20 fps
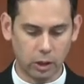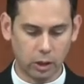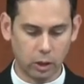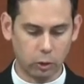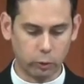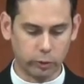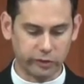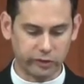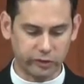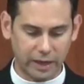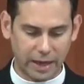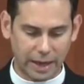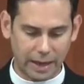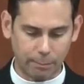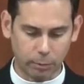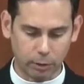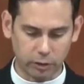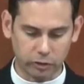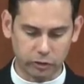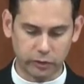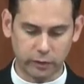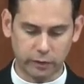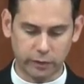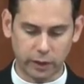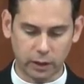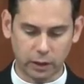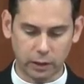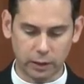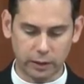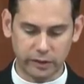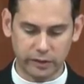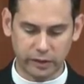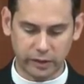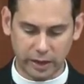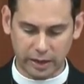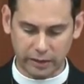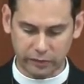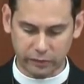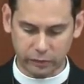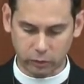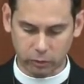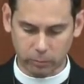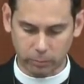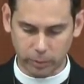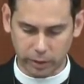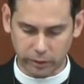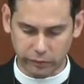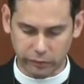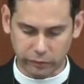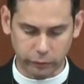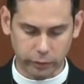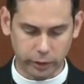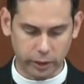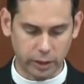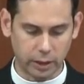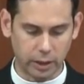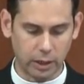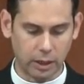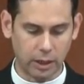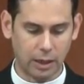who established the ecclesiastical ministry